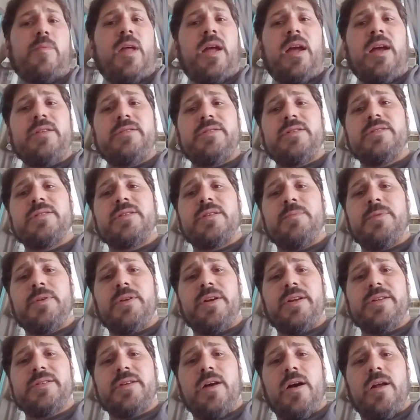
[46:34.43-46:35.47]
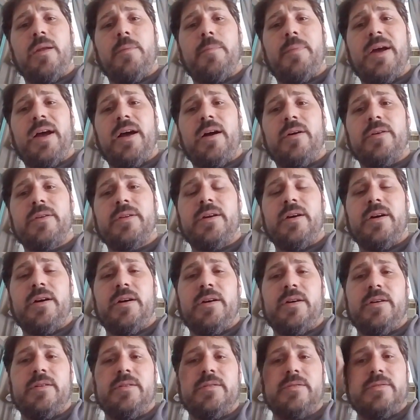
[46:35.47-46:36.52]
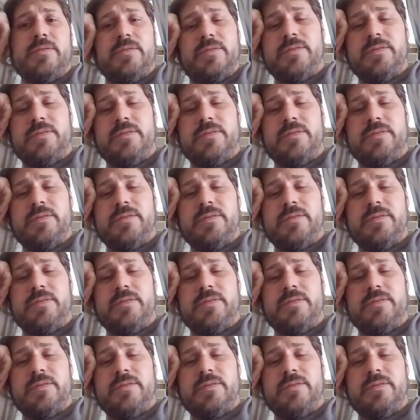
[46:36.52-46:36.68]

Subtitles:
As this community's all about,